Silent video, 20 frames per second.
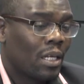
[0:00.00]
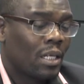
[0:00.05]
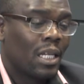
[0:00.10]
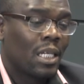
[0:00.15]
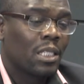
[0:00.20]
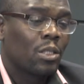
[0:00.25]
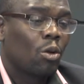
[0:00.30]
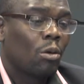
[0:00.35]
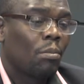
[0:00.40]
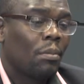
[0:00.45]
It
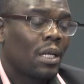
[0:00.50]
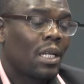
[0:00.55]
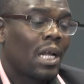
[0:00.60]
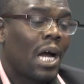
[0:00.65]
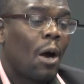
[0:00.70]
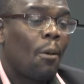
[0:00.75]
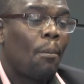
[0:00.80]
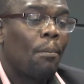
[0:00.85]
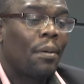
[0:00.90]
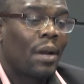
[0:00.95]
does not matter
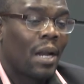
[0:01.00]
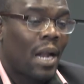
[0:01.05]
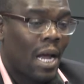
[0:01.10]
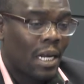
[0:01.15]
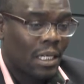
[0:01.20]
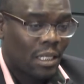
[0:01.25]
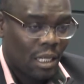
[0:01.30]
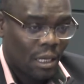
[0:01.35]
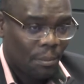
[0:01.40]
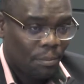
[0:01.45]
how
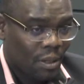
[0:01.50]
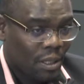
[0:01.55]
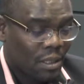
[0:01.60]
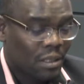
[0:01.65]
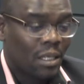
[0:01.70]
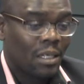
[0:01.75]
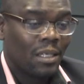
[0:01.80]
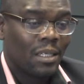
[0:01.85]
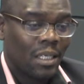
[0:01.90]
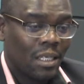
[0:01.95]
bright that
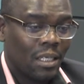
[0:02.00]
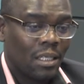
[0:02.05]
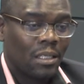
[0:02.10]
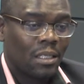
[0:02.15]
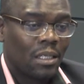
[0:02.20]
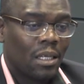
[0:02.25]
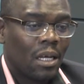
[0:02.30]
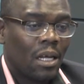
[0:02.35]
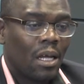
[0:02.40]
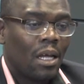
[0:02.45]
president
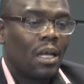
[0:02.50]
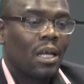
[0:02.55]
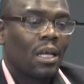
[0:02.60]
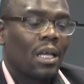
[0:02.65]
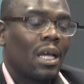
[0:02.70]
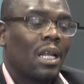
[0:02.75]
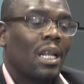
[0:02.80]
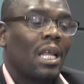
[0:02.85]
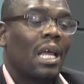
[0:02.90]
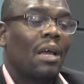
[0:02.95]
is,
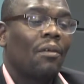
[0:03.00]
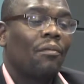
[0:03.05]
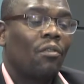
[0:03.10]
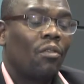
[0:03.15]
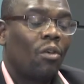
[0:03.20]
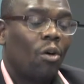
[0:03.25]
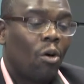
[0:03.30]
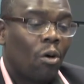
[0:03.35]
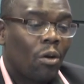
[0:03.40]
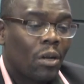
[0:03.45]
can have
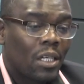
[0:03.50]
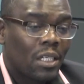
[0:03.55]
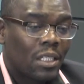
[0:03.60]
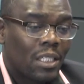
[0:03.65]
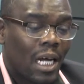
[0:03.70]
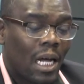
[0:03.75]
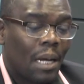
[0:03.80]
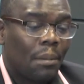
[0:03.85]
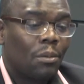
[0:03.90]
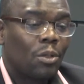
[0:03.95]
all the
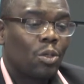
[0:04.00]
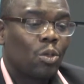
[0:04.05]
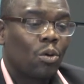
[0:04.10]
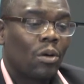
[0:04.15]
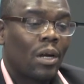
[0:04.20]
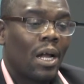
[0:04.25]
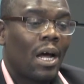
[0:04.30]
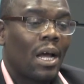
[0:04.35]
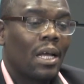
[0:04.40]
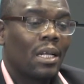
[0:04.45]
time to
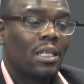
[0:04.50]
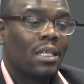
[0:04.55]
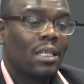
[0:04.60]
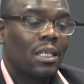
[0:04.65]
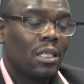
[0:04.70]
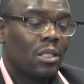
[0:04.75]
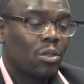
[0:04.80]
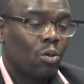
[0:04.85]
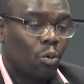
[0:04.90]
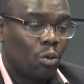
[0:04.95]
write
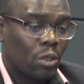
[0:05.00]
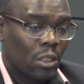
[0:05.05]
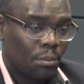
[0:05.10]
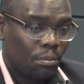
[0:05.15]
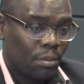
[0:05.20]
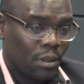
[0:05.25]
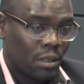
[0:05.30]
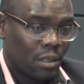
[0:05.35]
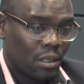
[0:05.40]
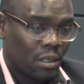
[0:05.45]
his own
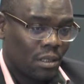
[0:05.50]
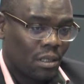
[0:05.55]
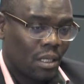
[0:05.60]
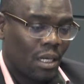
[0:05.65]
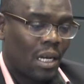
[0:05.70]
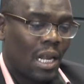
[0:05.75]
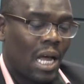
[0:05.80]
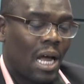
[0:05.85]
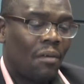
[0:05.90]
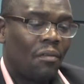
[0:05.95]
speeches.
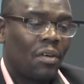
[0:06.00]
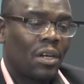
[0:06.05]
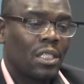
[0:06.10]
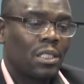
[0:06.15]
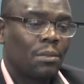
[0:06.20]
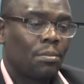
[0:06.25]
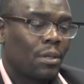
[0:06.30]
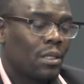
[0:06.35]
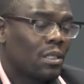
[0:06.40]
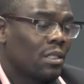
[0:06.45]
An
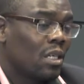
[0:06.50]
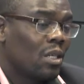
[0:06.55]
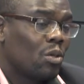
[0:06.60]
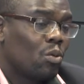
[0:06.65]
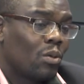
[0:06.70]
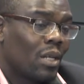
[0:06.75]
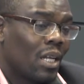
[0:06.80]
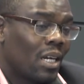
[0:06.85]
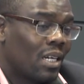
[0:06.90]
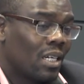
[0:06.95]
average president
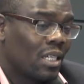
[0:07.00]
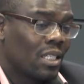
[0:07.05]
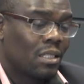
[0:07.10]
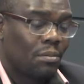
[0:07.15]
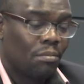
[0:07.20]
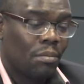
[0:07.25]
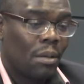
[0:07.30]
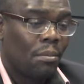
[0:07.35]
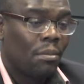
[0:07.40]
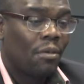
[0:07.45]
would
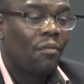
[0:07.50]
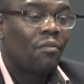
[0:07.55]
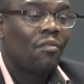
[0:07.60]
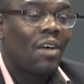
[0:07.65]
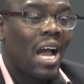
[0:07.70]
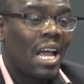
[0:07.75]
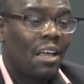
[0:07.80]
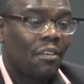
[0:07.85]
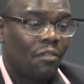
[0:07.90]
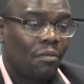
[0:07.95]
address maybe
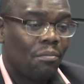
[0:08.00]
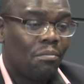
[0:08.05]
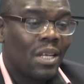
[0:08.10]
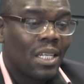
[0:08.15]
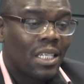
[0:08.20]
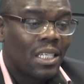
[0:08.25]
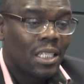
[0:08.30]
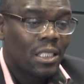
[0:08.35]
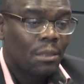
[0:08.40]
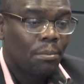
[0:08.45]
5
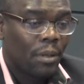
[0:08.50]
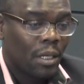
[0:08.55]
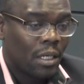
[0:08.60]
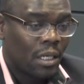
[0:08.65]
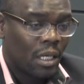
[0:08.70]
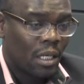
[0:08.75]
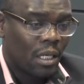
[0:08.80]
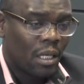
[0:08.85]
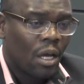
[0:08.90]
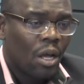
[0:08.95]
meetings per
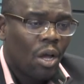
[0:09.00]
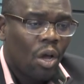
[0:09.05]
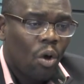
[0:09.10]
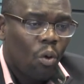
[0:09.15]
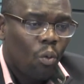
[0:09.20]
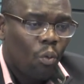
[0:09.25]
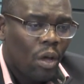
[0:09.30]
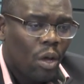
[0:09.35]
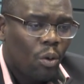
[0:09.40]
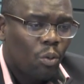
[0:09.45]
day.
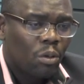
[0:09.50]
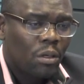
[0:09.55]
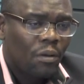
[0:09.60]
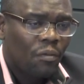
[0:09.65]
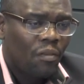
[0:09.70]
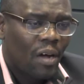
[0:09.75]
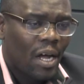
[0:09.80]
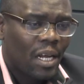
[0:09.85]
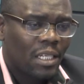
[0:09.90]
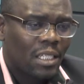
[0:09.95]
Where would he
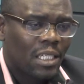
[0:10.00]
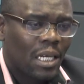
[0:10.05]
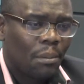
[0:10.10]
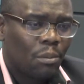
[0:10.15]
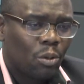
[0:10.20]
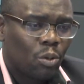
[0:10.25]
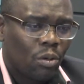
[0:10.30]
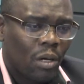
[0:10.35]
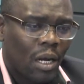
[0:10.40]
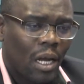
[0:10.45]
find
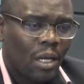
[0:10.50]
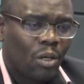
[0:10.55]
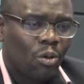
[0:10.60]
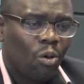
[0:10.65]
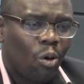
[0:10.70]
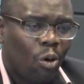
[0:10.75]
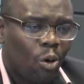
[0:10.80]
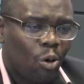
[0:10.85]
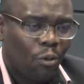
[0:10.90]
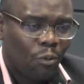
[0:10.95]
time to write
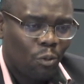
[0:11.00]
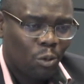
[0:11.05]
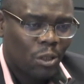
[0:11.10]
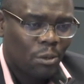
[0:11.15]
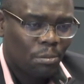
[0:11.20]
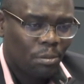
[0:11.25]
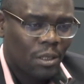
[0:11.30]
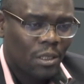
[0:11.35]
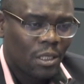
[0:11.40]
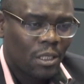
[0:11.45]
all of those
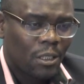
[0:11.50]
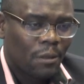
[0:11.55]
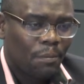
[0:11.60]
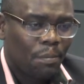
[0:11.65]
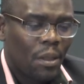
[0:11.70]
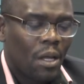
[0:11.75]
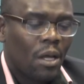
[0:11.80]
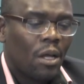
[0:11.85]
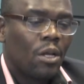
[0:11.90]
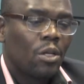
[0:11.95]
speeches?
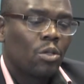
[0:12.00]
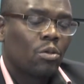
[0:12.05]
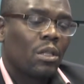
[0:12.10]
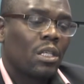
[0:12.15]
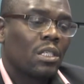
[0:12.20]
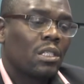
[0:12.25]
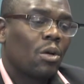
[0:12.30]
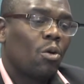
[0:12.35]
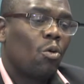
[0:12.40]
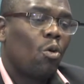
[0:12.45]
So
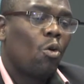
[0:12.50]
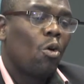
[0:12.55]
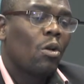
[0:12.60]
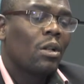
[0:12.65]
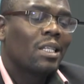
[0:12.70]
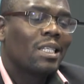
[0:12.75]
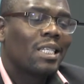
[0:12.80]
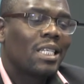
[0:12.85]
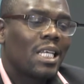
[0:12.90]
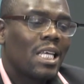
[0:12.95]
there's a
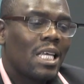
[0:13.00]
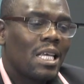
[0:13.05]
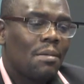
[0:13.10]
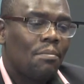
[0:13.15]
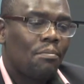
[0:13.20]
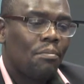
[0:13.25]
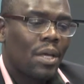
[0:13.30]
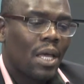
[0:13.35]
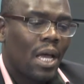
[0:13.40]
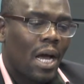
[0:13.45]
whole
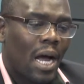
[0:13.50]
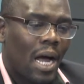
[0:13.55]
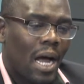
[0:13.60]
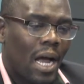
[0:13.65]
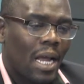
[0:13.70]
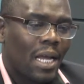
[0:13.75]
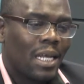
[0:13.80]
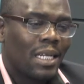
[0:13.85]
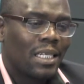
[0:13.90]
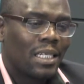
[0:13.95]
team
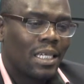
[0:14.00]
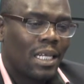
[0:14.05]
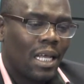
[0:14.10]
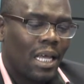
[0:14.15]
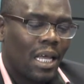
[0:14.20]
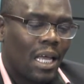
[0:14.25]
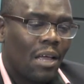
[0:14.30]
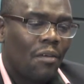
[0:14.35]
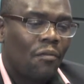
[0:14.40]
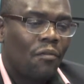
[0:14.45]
behind
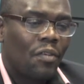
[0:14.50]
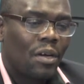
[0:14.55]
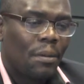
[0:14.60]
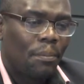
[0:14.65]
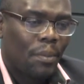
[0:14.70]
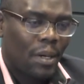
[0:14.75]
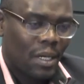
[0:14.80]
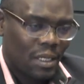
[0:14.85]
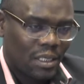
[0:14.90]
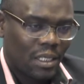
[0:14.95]
every
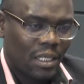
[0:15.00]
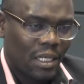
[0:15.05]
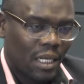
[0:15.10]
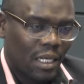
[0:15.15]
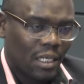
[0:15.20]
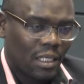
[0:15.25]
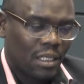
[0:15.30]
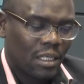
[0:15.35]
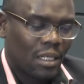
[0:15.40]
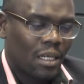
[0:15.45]

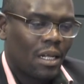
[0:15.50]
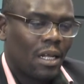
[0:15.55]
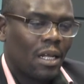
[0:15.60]
president.